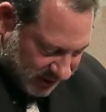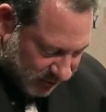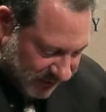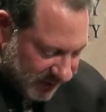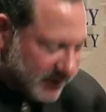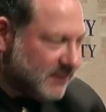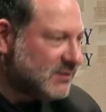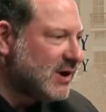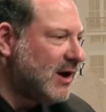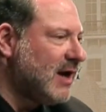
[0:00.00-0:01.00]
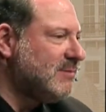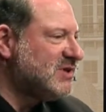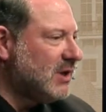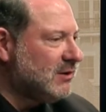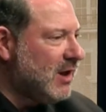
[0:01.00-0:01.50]
We think of time as
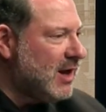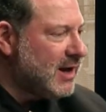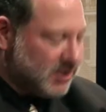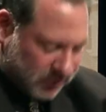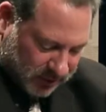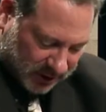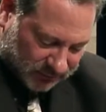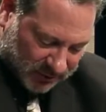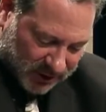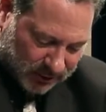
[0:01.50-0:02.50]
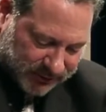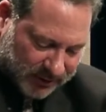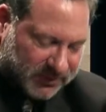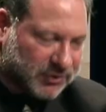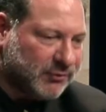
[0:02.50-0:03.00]
a line or a road that
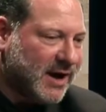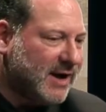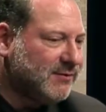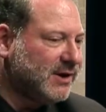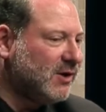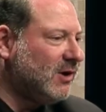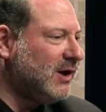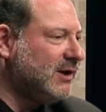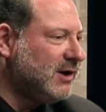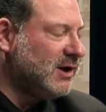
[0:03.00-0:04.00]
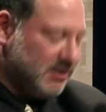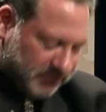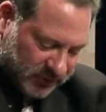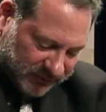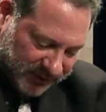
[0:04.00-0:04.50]
we're traveling on,
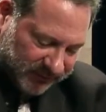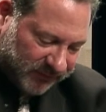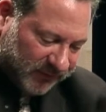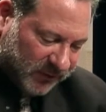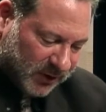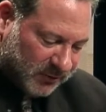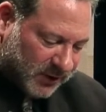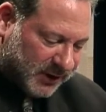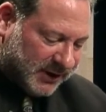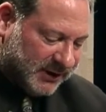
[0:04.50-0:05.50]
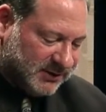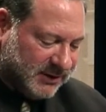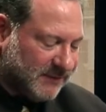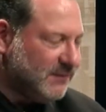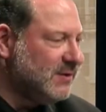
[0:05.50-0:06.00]
moving forward into
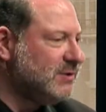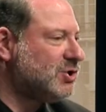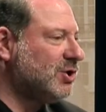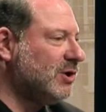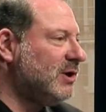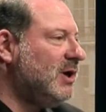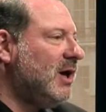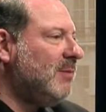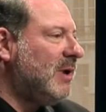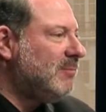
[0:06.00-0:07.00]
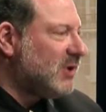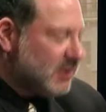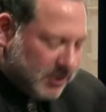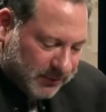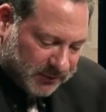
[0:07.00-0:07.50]
the future, but
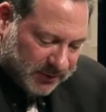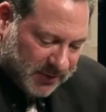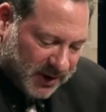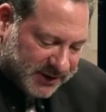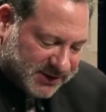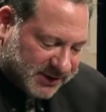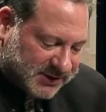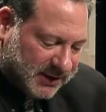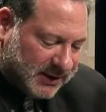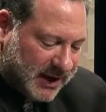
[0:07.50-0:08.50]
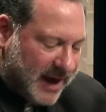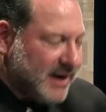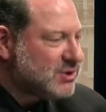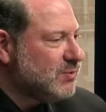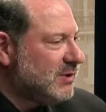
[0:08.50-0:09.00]
McLuhan reminds us that in
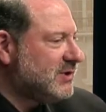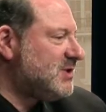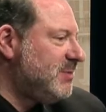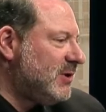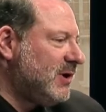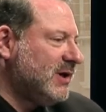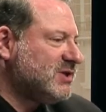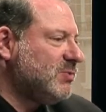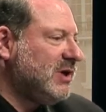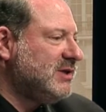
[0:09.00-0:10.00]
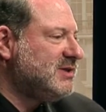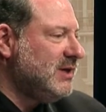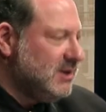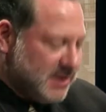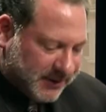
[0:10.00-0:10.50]
actual experience, we can see
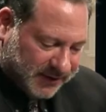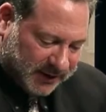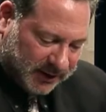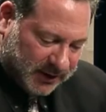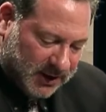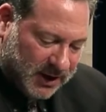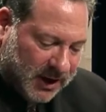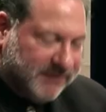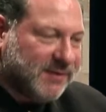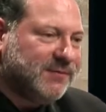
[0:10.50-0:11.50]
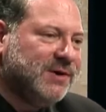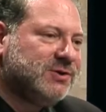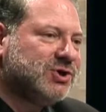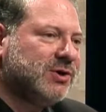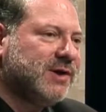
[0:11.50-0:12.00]
nothing of the
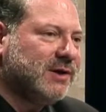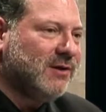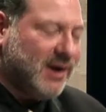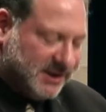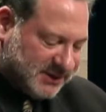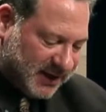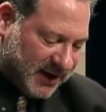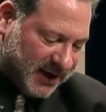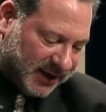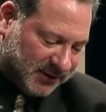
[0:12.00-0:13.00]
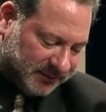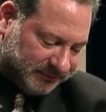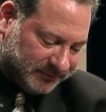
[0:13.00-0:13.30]
future that lies ahead,